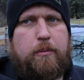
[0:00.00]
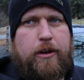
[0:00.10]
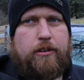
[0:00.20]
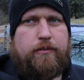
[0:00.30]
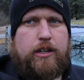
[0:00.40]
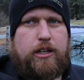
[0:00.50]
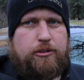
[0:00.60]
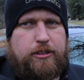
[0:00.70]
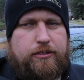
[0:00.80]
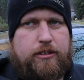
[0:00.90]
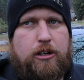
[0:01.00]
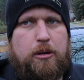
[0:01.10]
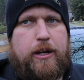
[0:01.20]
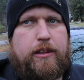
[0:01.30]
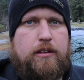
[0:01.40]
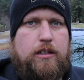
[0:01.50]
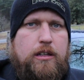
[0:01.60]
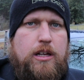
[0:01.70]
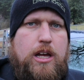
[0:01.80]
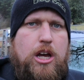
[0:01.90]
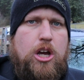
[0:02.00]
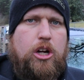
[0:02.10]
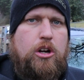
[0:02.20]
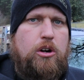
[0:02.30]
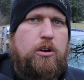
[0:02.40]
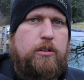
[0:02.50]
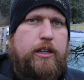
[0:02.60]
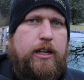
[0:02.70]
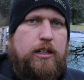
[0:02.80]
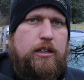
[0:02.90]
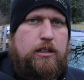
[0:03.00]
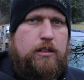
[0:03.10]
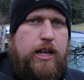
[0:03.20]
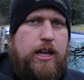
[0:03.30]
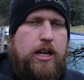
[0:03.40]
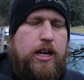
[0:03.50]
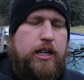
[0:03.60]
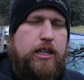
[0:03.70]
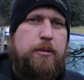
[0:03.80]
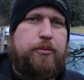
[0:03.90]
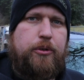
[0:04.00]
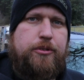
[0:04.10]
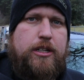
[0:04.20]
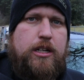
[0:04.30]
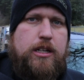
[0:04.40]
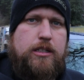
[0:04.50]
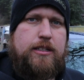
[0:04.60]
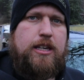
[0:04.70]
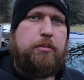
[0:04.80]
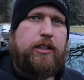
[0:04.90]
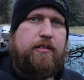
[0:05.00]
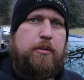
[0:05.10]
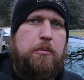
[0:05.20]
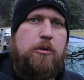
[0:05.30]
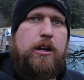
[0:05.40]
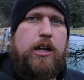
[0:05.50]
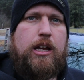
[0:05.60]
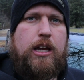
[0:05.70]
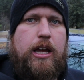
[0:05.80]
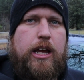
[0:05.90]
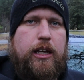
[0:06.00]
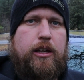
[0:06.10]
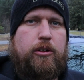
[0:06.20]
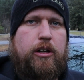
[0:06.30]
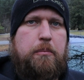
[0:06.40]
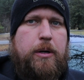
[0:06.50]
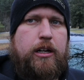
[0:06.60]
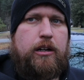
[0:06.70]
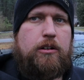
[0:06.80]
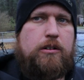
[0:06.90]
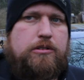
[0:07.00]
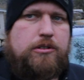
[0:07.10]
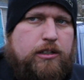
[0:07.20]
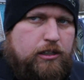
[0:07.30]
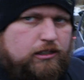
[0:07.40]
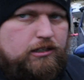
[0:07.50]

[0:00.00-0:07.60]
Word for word: one of my other videos, I was talking about the car that uh, keeps losing its keep alive memory and killing all the monitors.